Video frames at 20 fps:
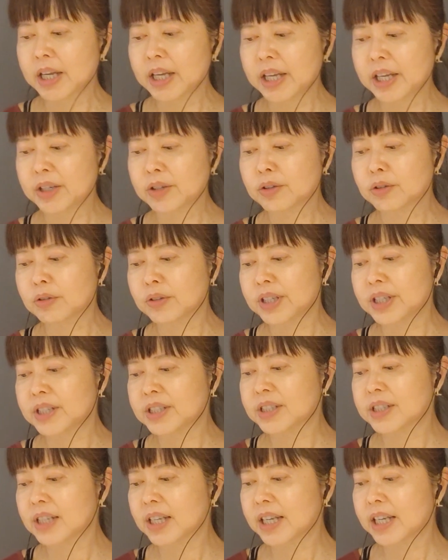
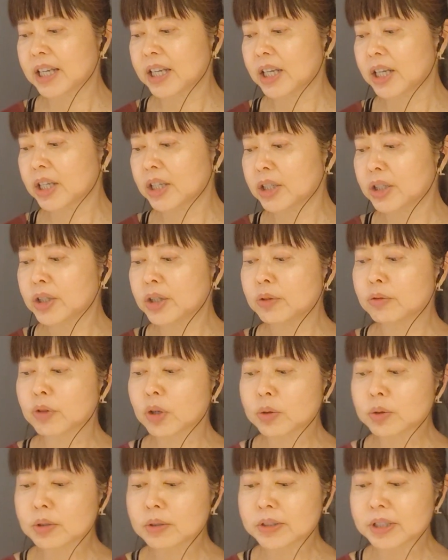increase in
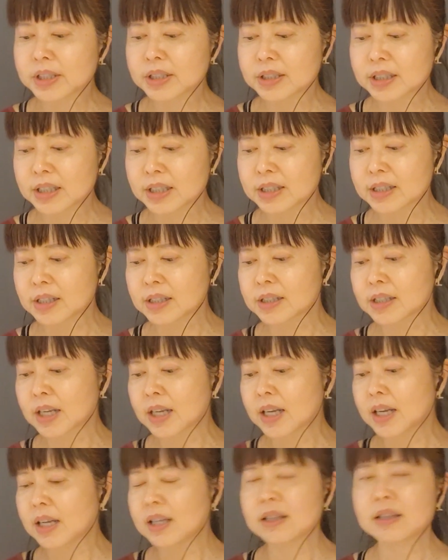neuronal diseases
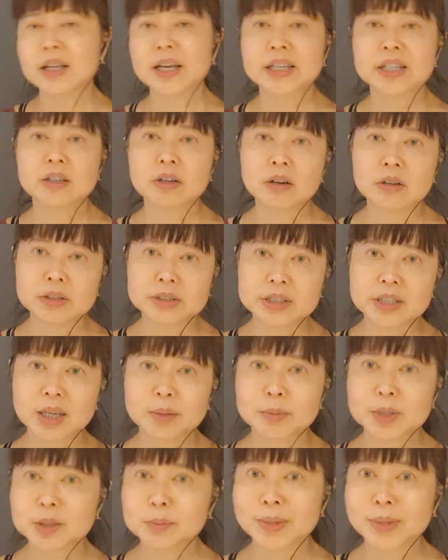like Alzheimer's.